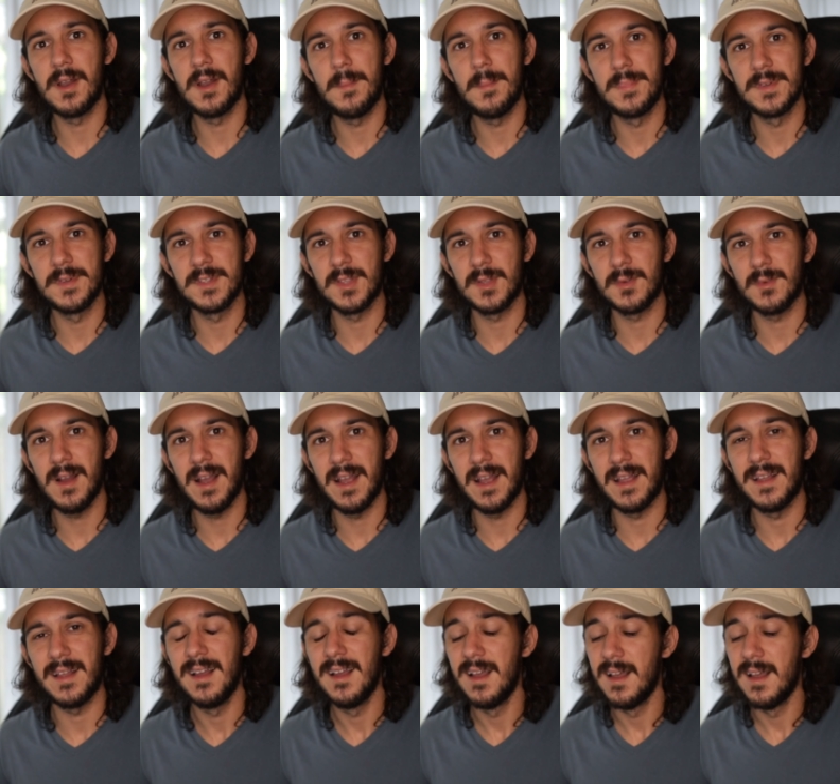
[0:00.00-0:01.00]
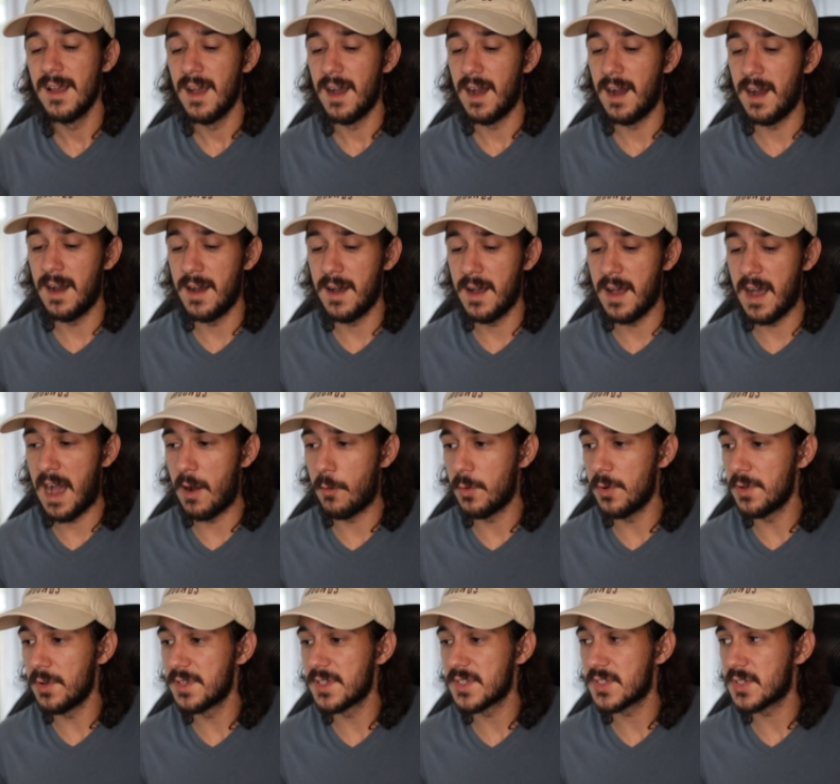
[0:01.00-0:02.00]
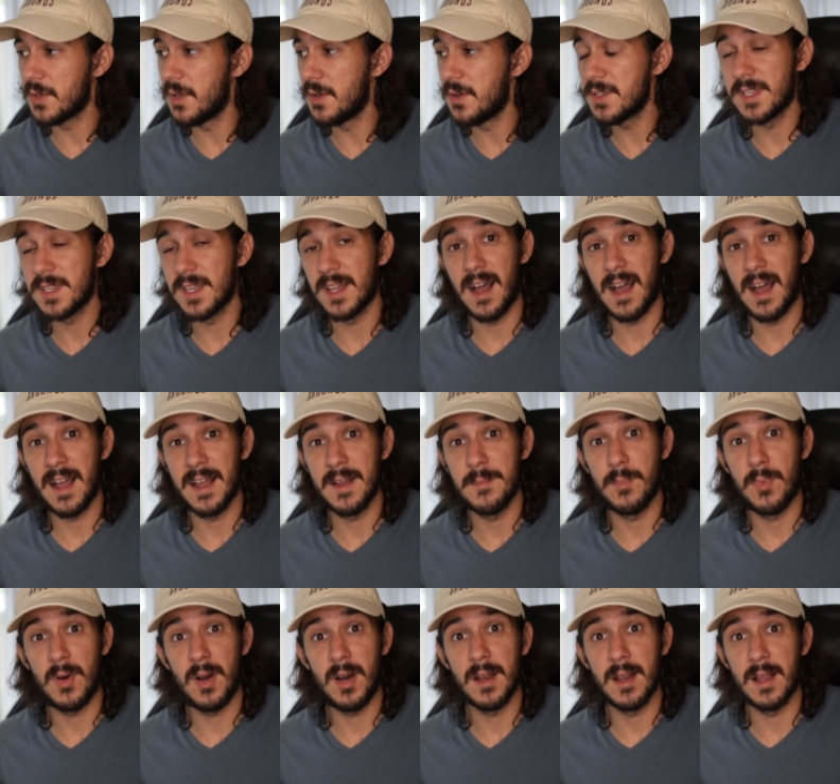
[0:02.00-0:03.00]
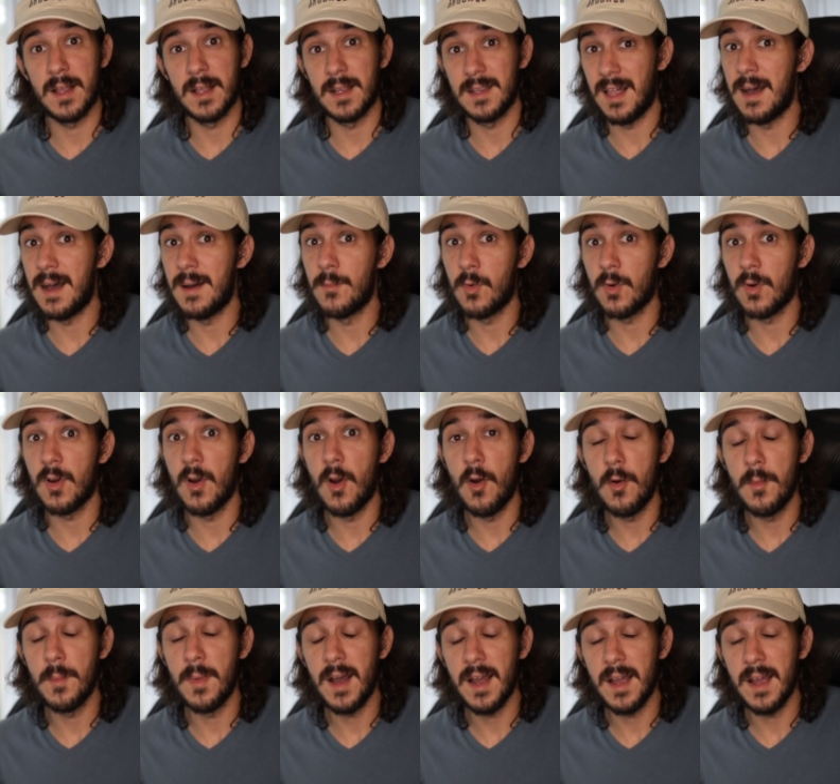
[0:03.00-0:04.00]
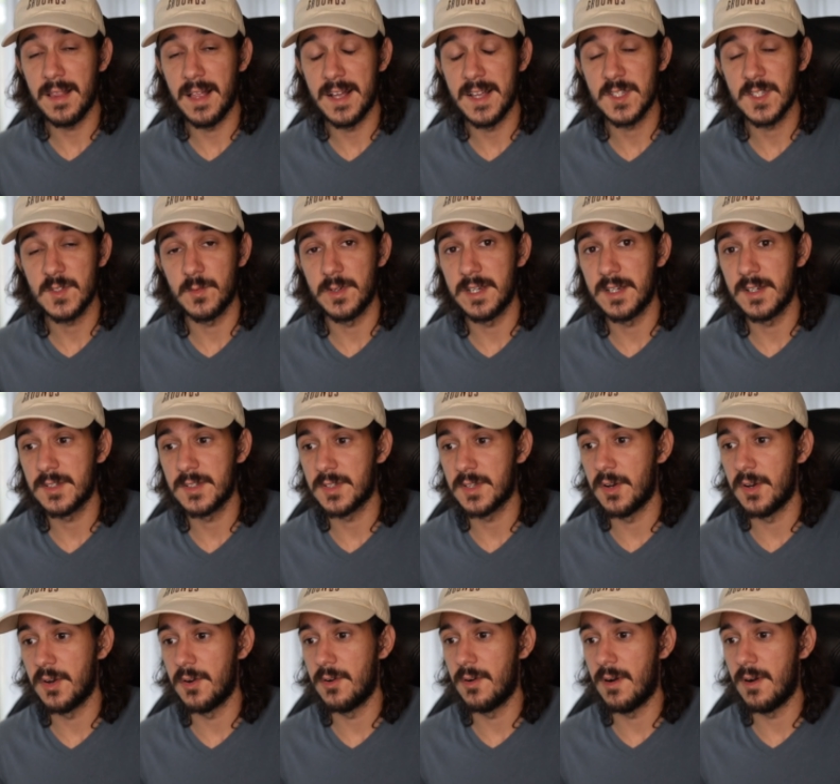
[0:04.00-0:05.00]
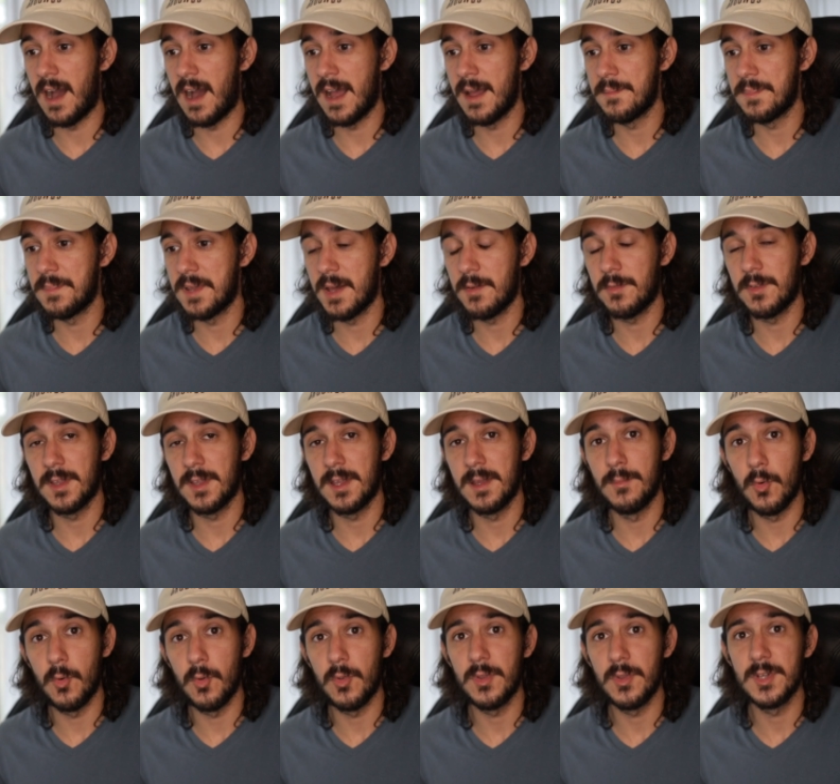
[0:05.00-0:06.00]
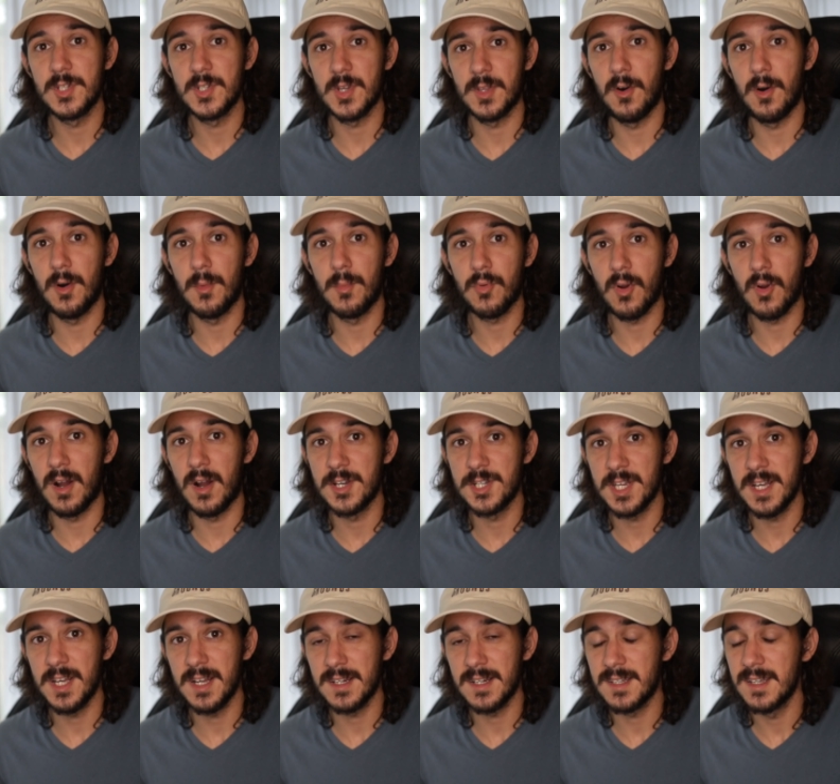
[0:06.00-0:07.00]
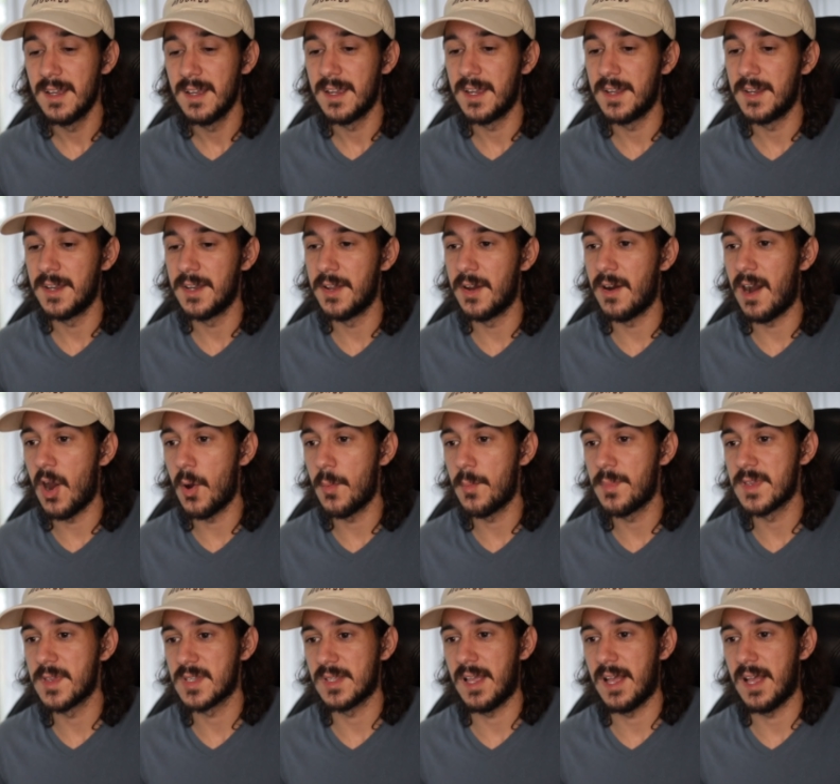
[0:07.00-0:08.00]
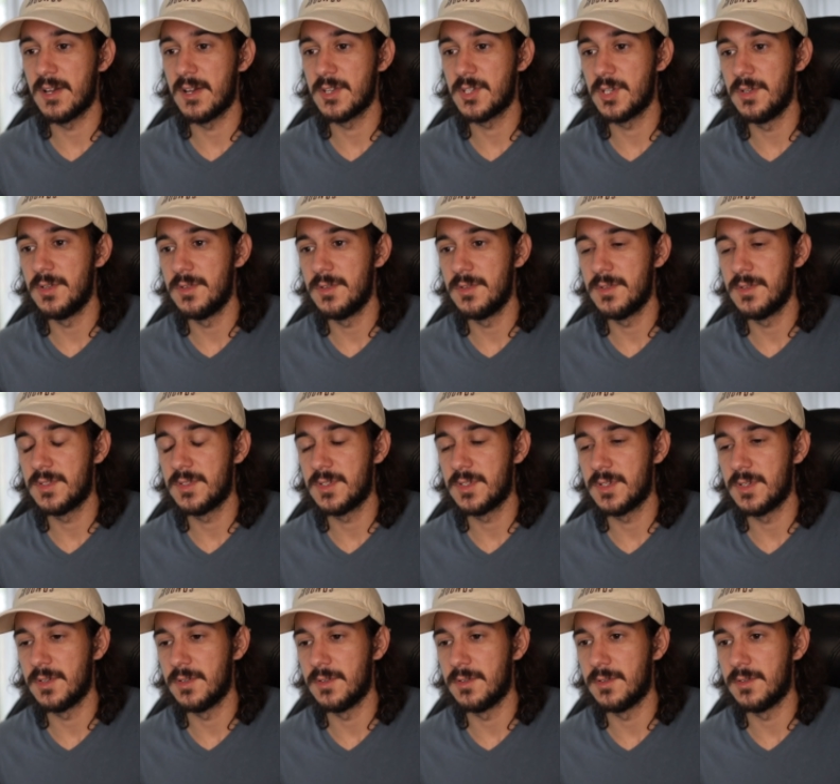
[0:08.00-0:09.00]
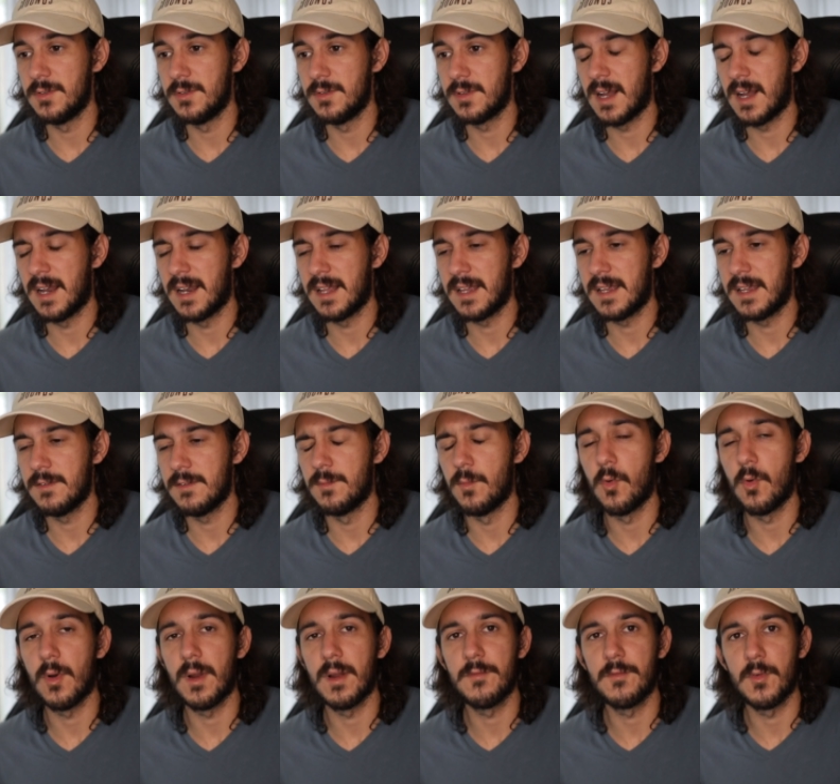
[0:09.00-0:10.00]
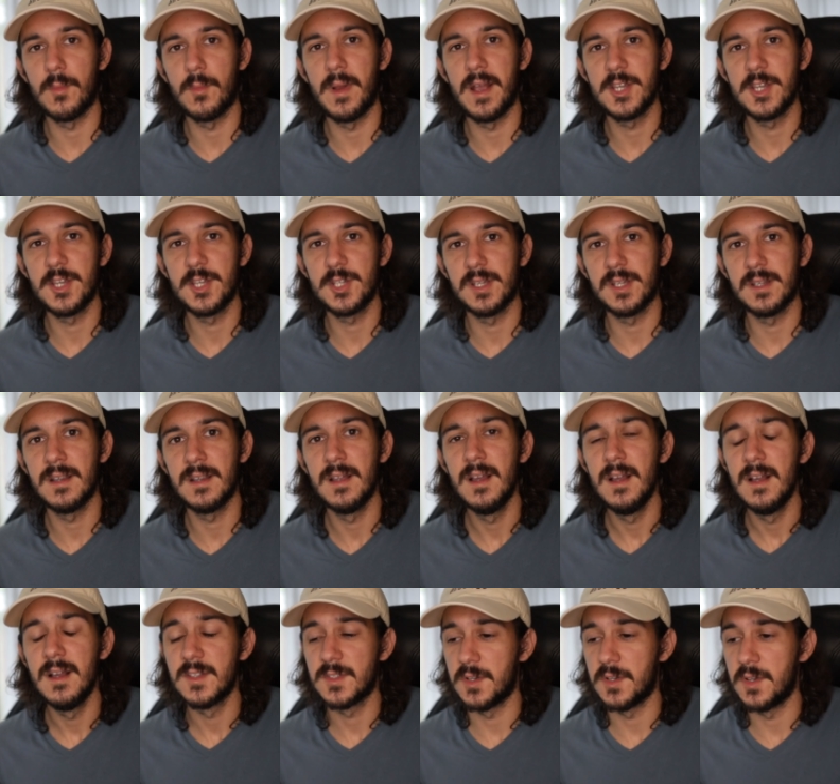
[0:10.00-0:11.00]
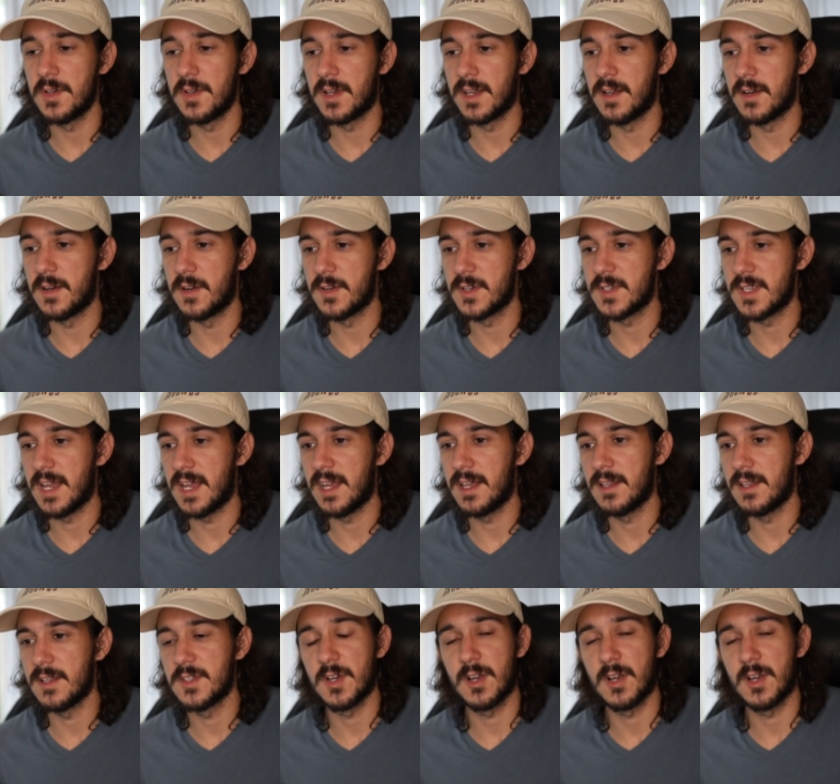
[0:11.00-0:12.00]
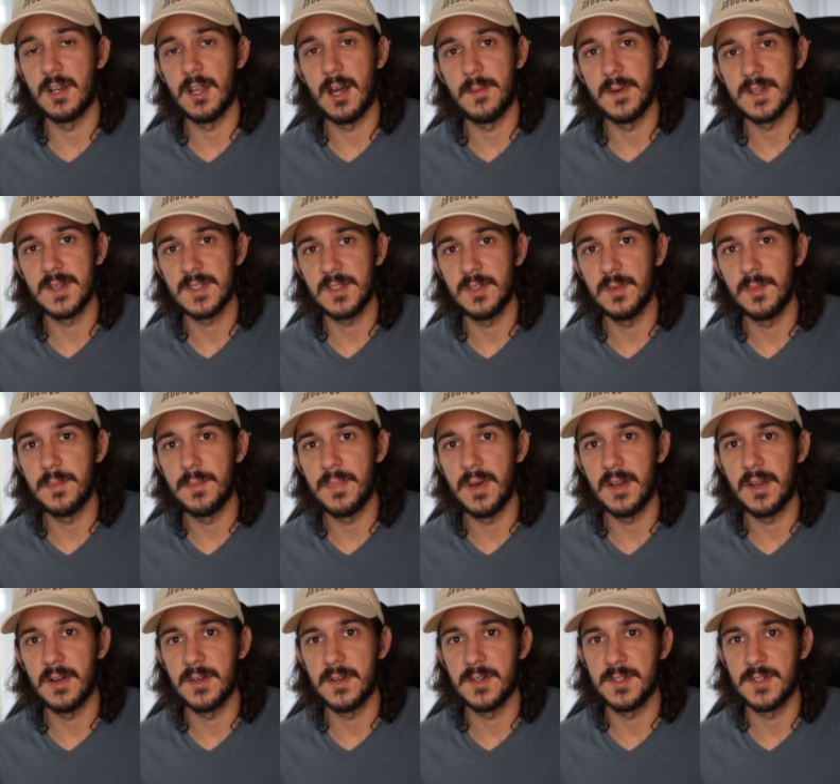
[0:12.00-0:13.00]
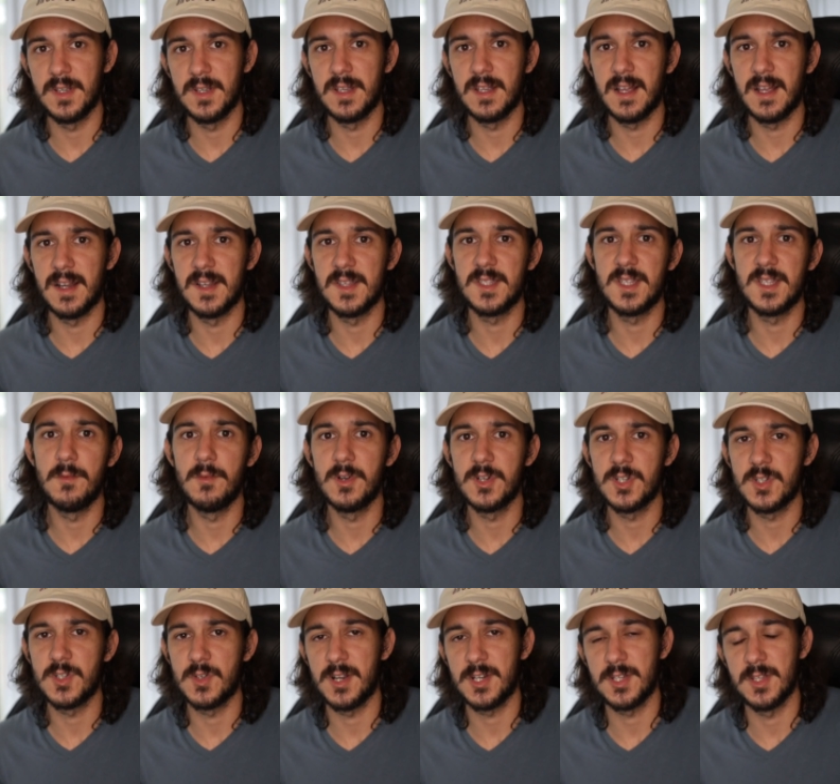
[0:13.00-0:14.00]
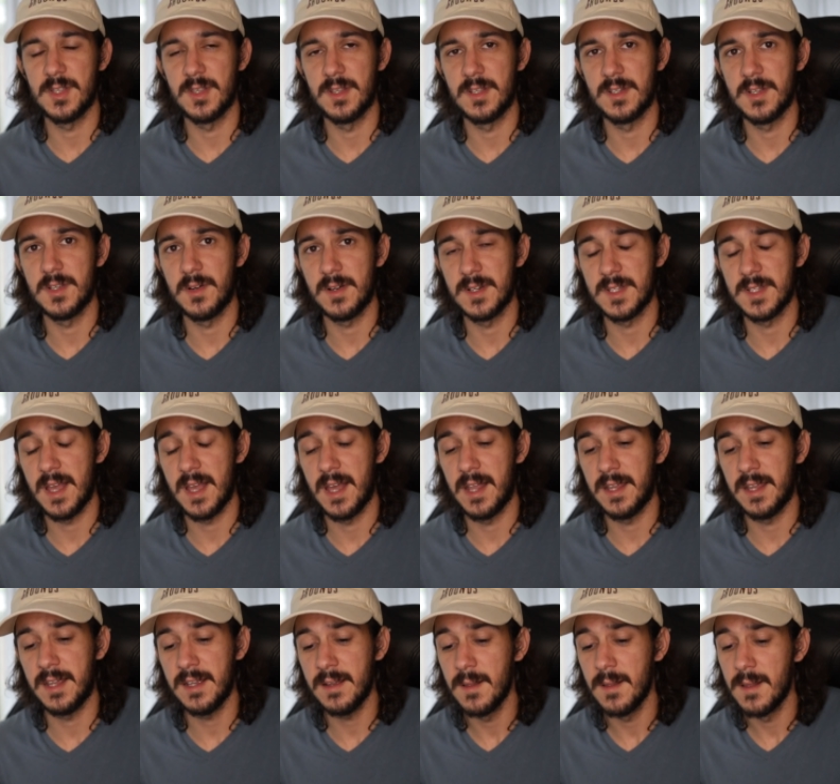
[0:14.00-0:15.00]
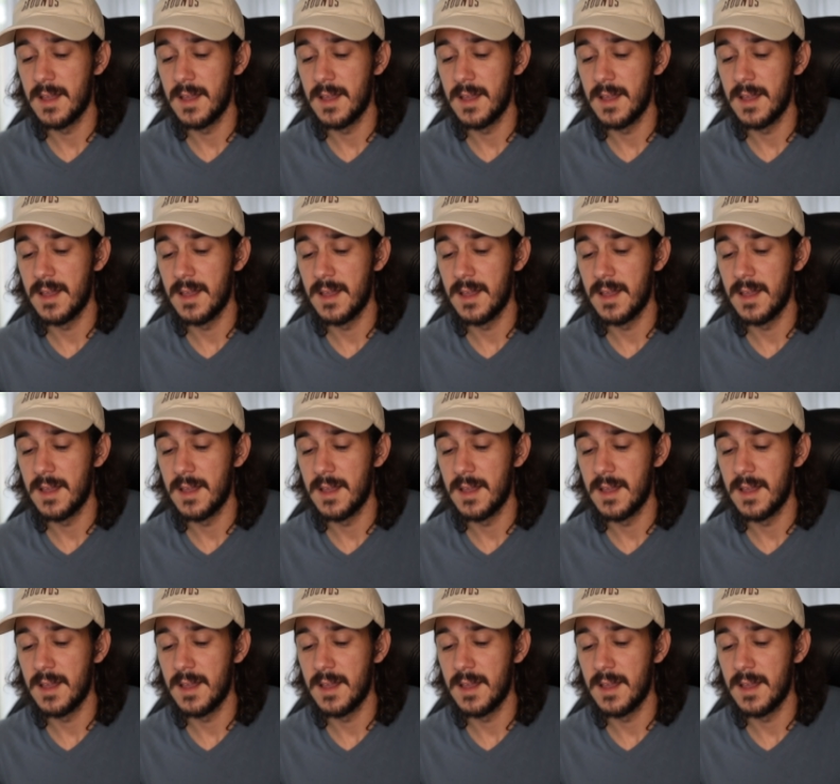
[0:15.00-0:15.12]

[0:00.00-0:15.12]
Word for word: up and to the right? Uh, I will disclose that I bought a lot more OMI last week, so I'm definitely bullish on the whole project. You know, I hope this allows you to kind of give more information so you can understand the tokenomics a little bit better, so you can kind of see which direction the token's heading.